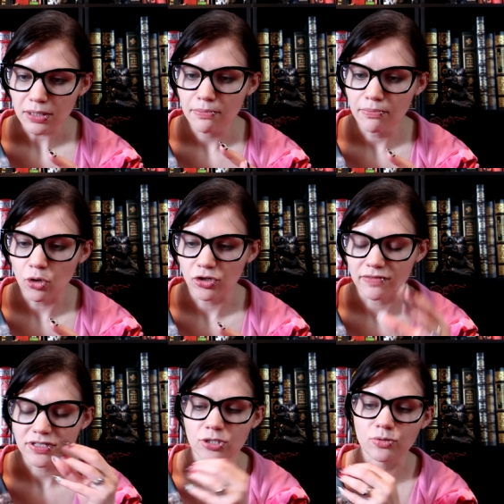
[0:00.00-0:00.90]

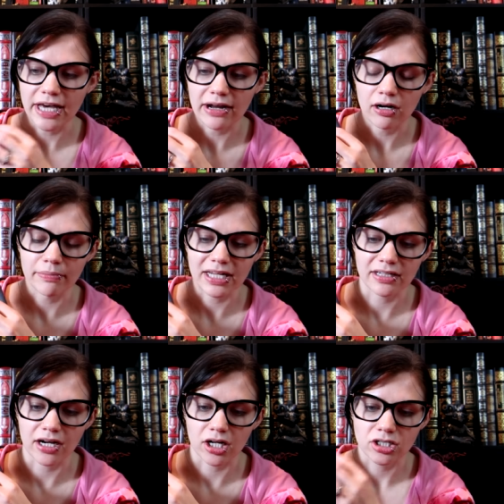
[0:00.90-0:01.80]
motives to get our main
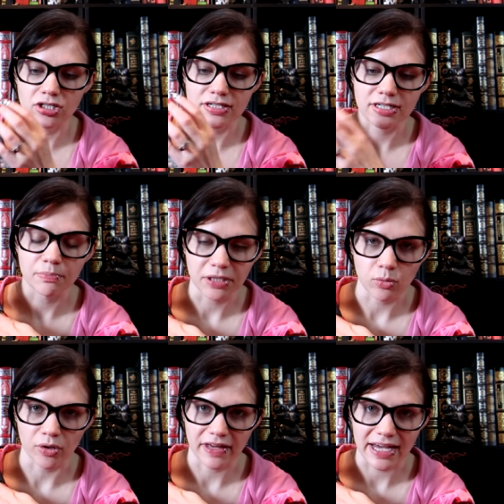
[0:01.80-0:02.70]
characters to be
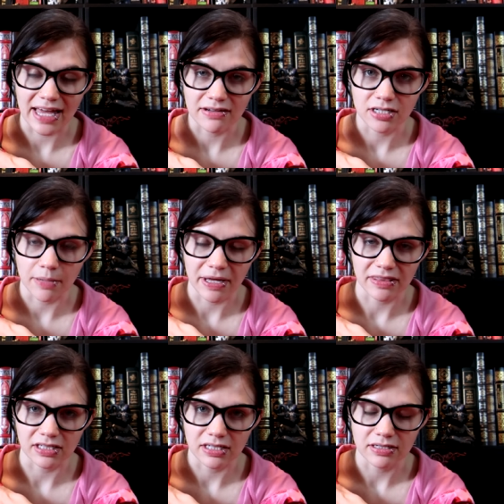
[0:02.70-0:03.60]
where they end up
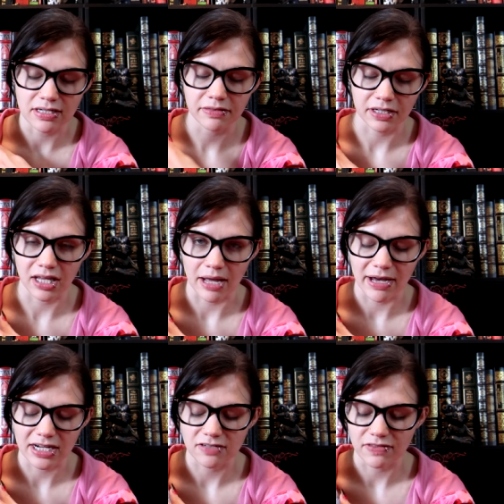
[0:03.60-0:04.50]
at the, the
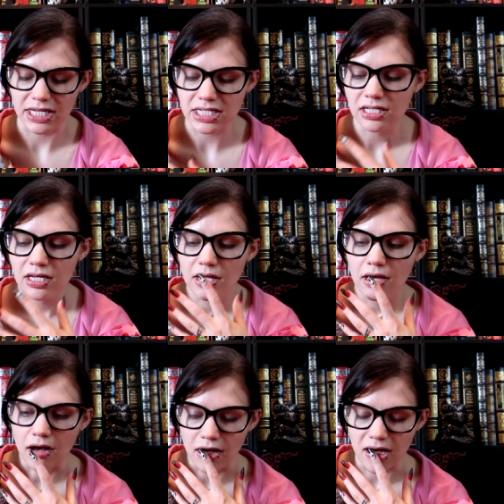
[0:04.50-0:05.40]
climax of this.
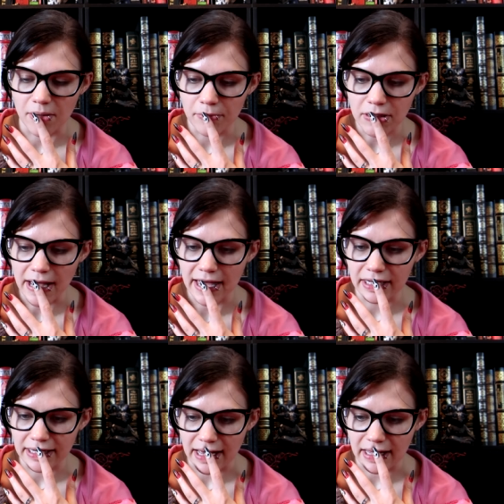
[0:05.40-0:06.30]
Um, and
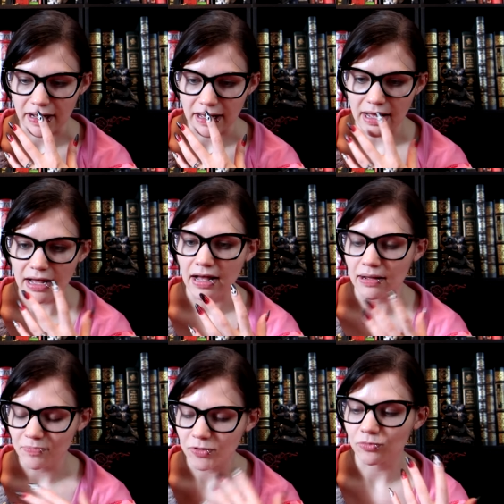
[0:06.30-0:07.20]
again,
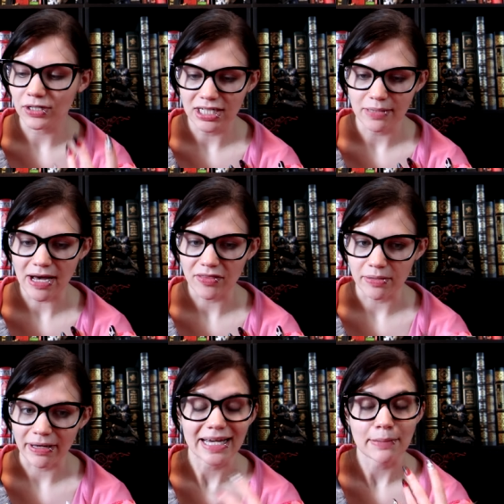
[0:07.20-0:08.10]
reading about
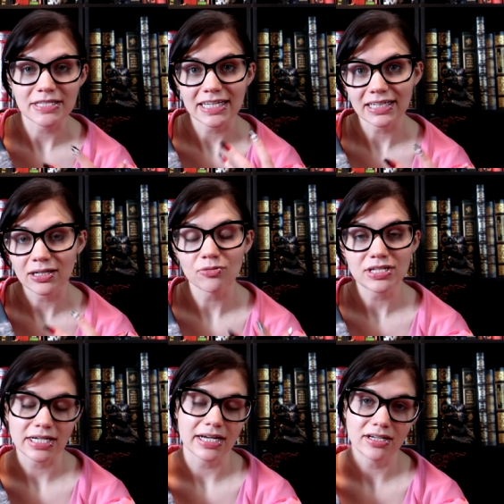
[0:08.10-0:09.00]
them, I kept thinking, oh,
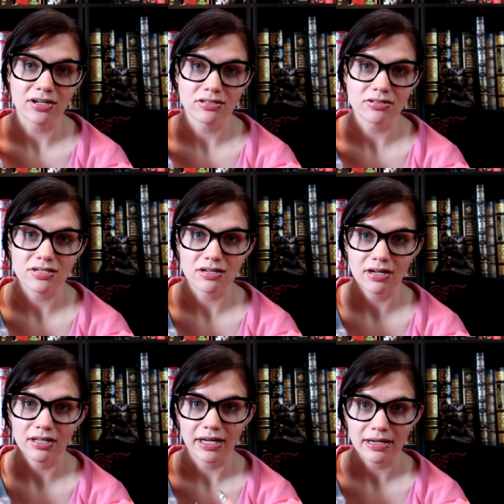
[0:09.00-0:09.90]
these side characters are
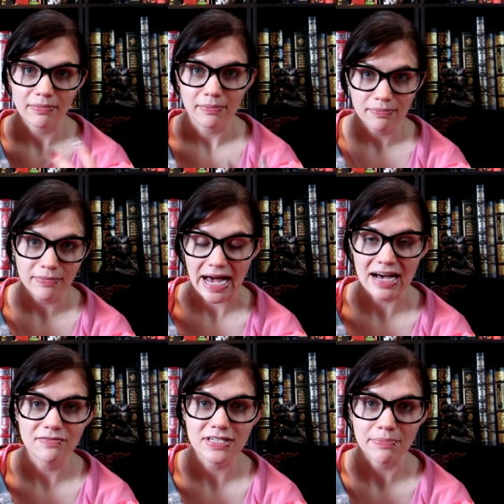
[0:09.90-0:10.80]
gonna like
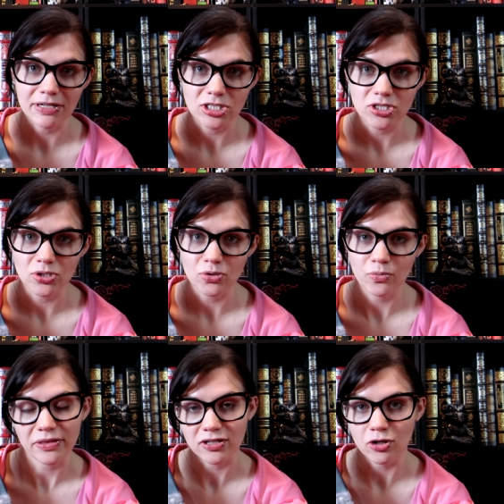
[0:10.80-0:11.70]
have something to do
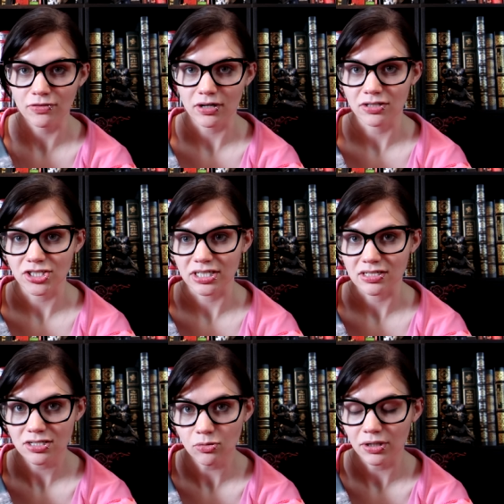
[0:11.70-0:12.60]
with the overarching
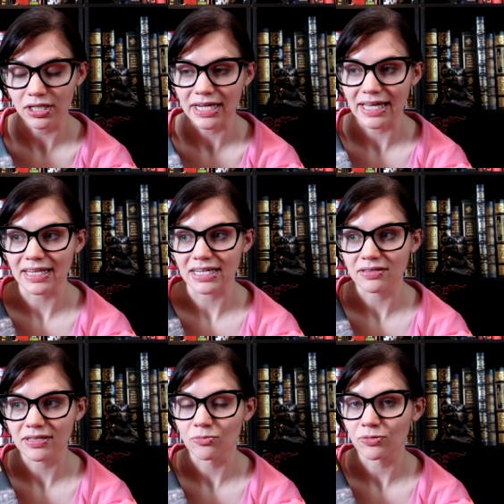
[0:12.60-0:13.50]
story, and they,
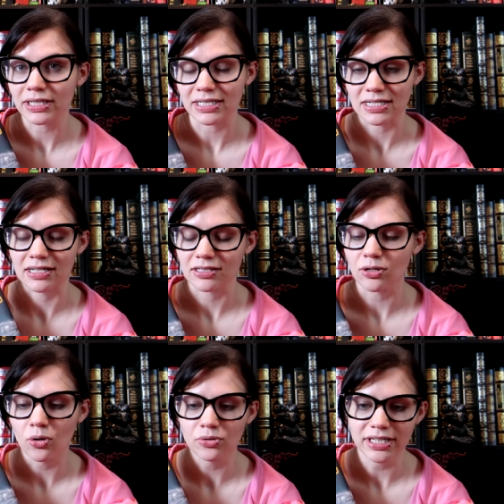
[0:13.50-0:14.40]
they really didn't. The
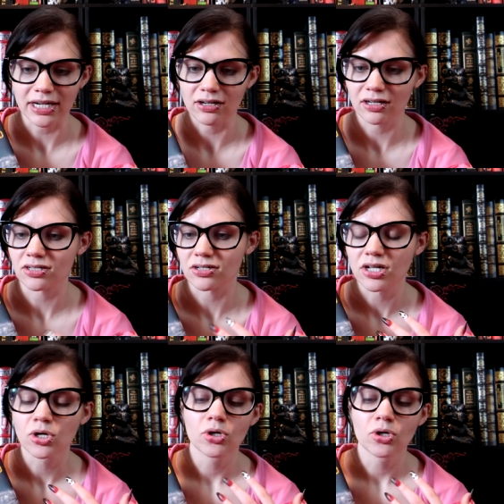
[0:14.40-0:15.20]
only characters